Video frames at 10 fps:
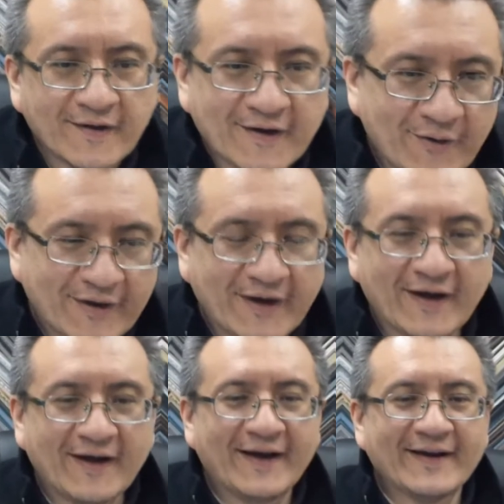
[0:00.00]
All right.
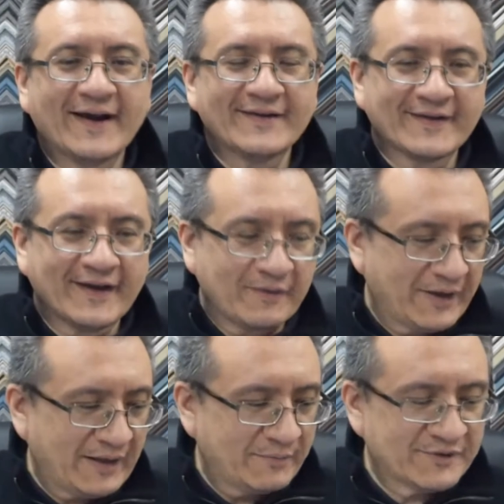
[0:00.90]
Hi, guys.
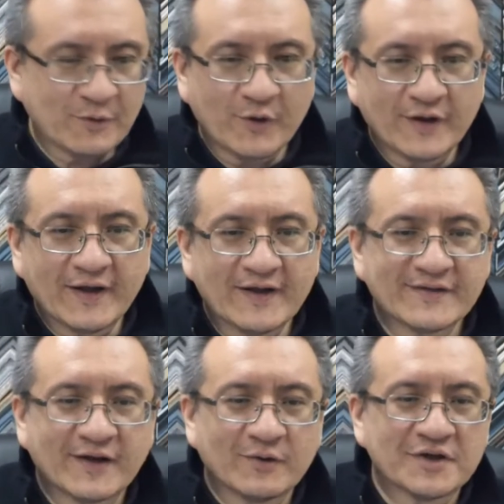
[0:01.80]
My name is Mo
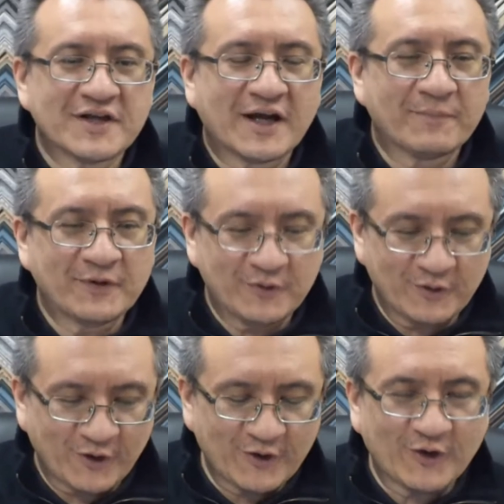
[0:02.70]
Elias. I own a shop in New
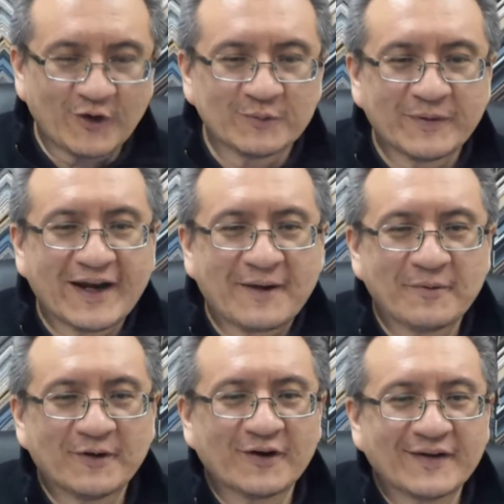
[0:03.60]
York called Big
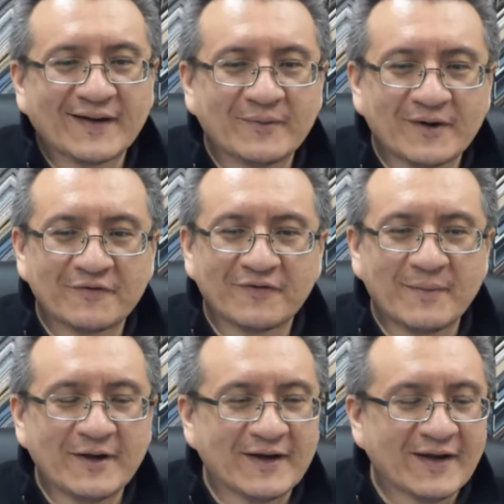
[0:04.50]
Apple Art Gallery and
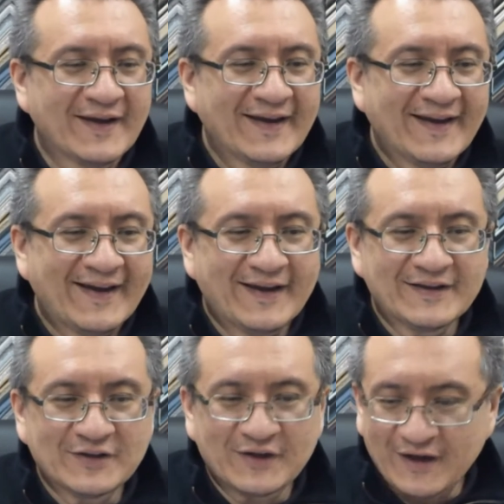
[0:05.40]
Framing.
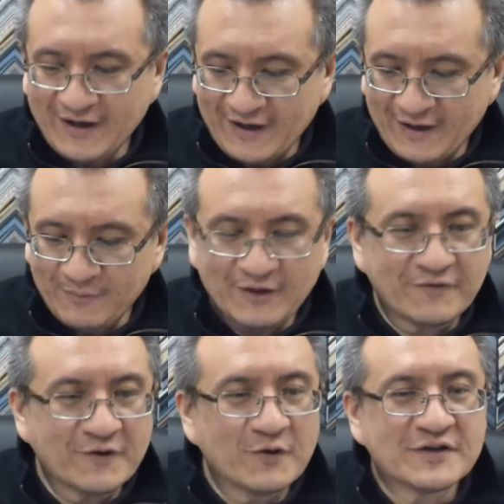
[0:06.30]
And today I am
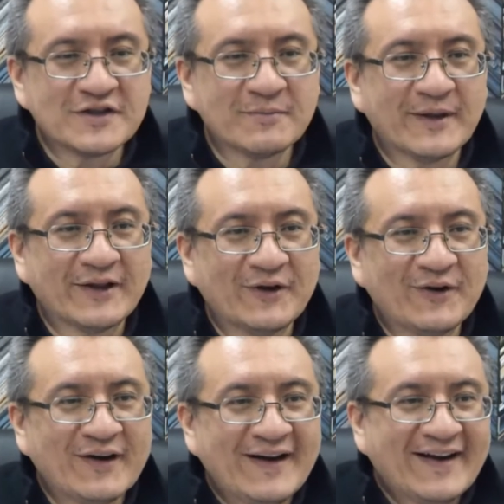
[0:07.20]
interviewing Jim
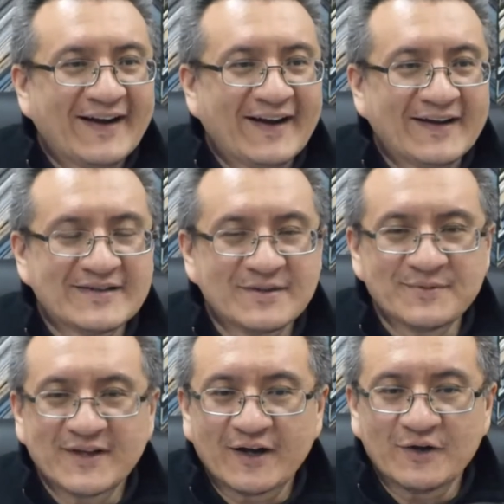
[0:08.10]
Miller.
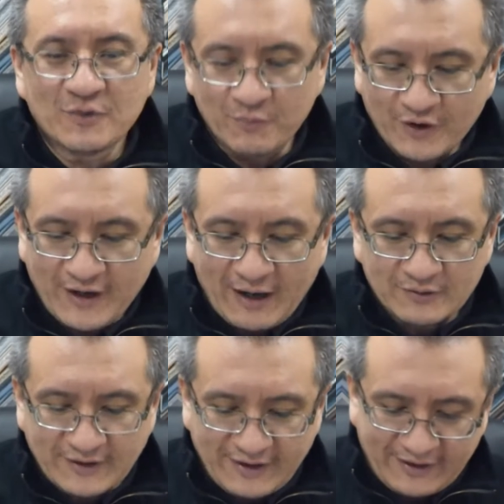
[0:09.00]
Jim's got a new book
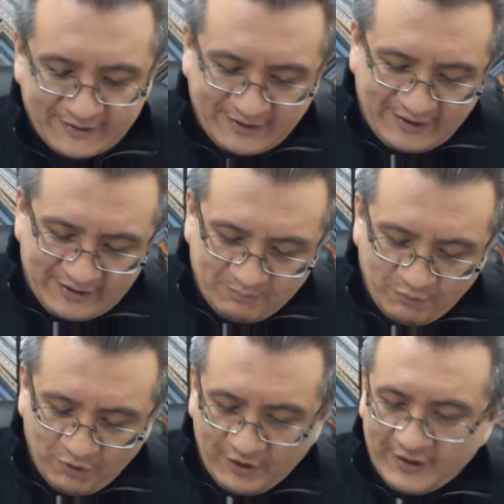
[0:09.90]
out, and the
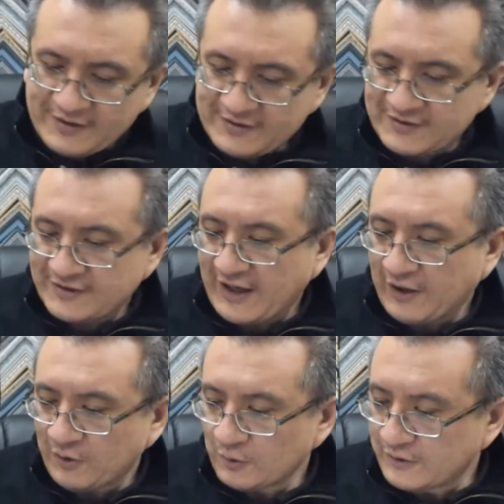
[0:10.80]
book is
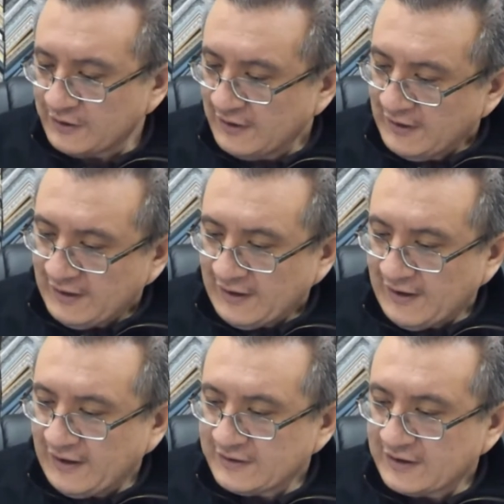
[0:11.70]
titled
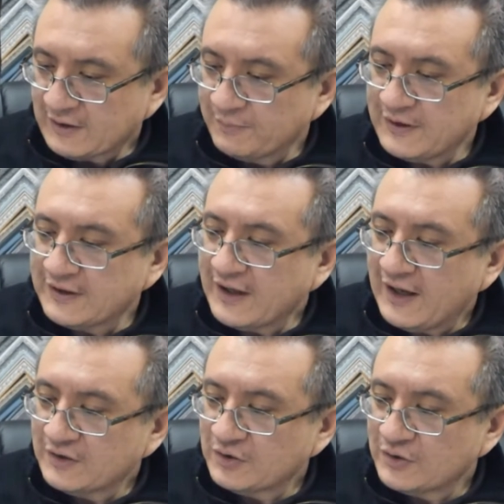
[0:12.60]
The Complete
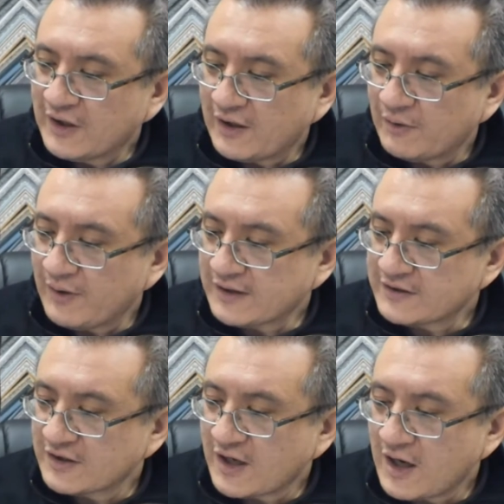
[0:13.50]
Guide to
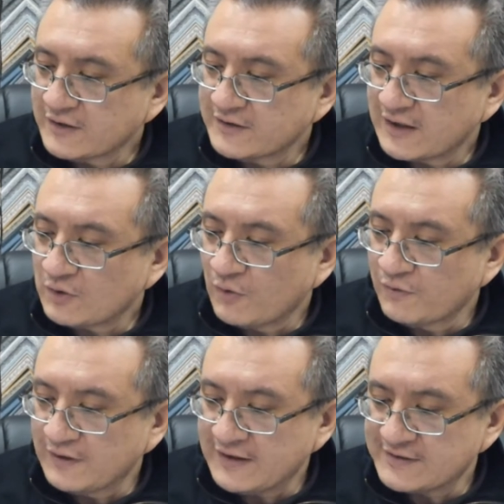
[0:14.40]
Direct Contact
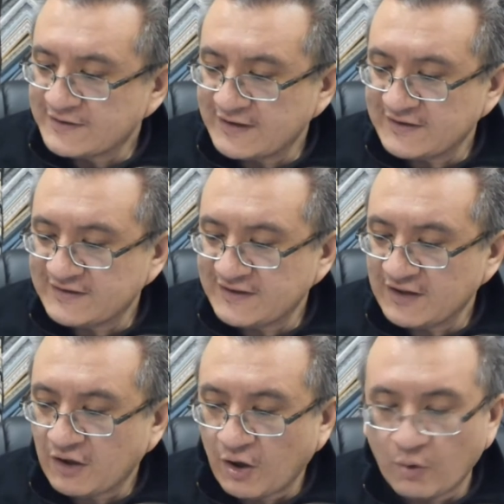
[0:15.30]
Overlays
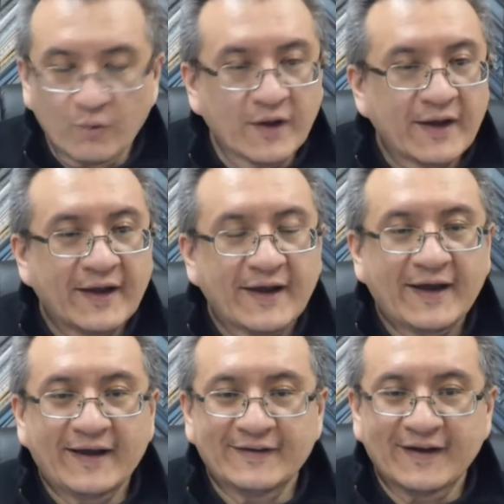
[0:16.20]
DCO.
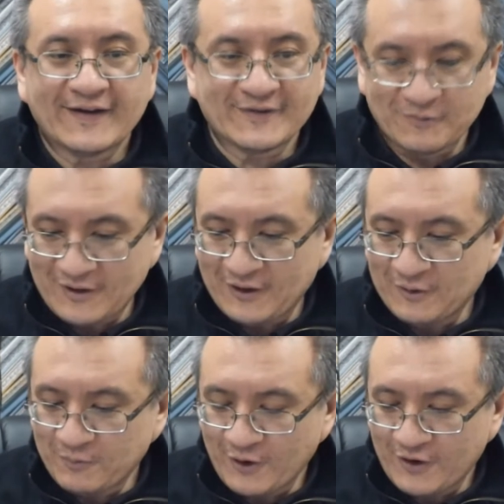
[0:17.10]
And it's a really
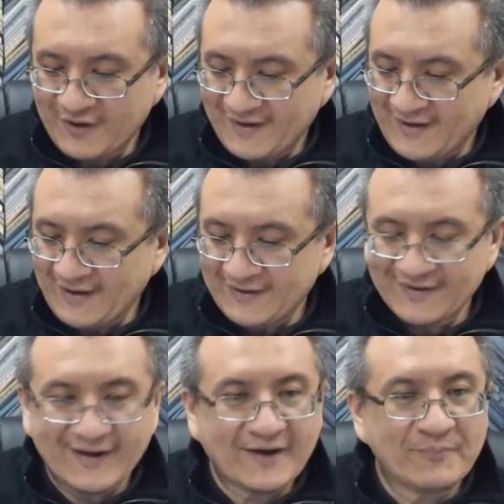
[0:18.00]
good book.
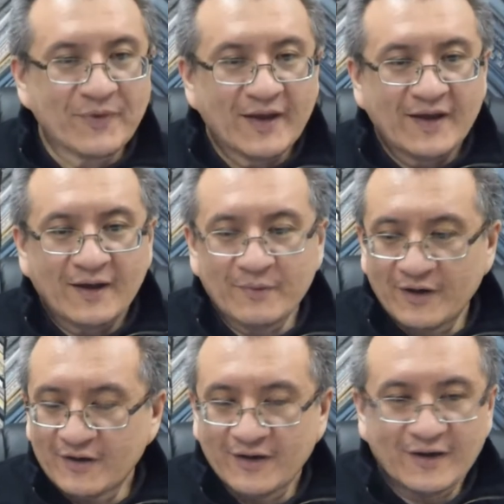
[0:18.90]
And I'm
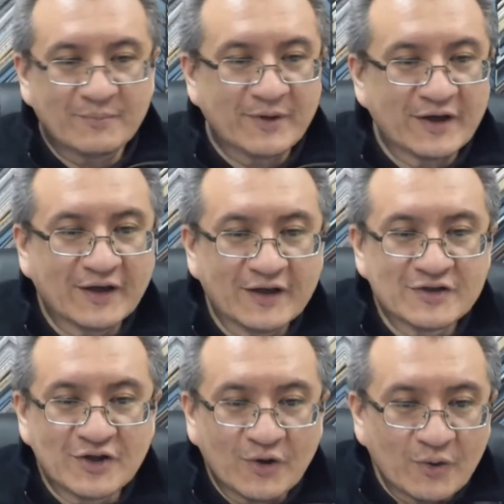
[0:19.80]
going to I'm
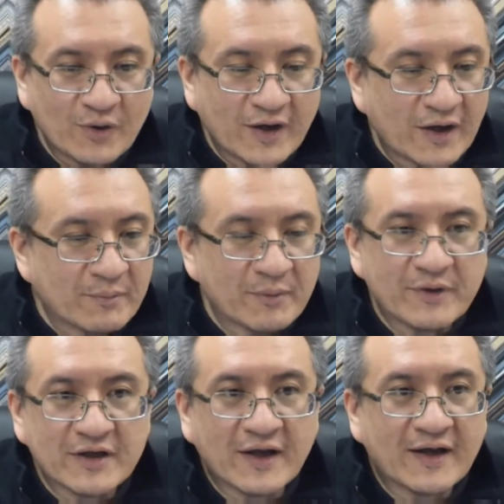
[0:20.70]
going to
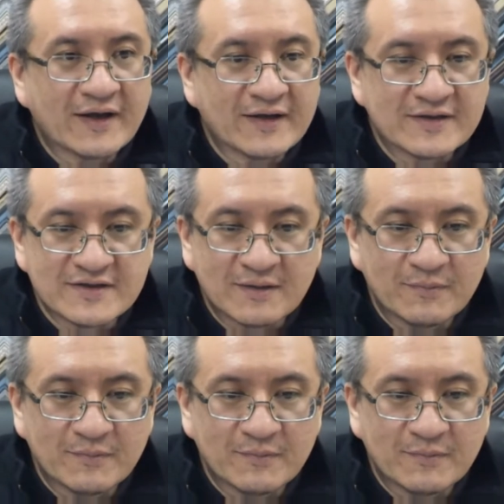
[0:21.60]
bring Jim